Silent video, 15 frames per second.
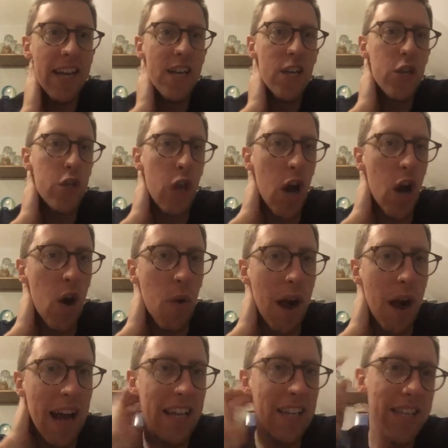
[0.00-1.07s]
so I
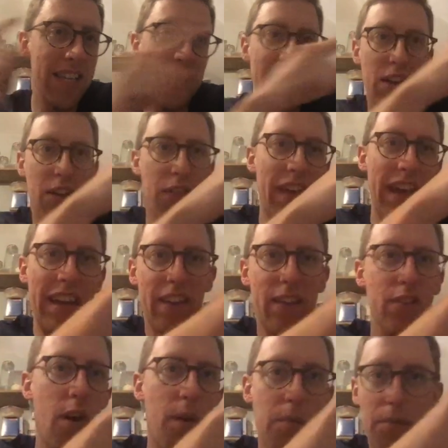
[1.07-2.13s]
can see the little thing in the
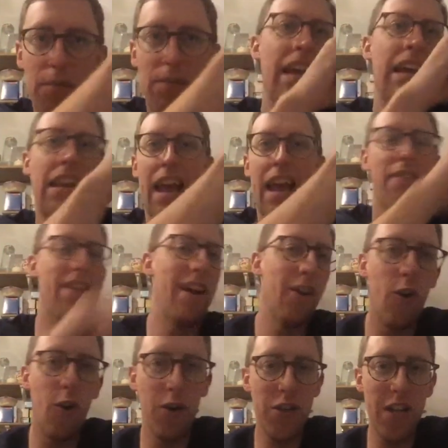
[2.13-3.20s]
top, like left-hand
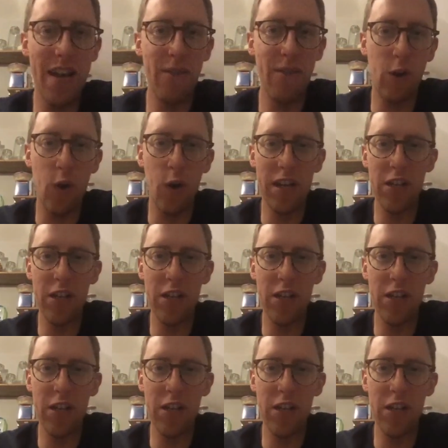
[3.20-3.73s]
corner saying recording.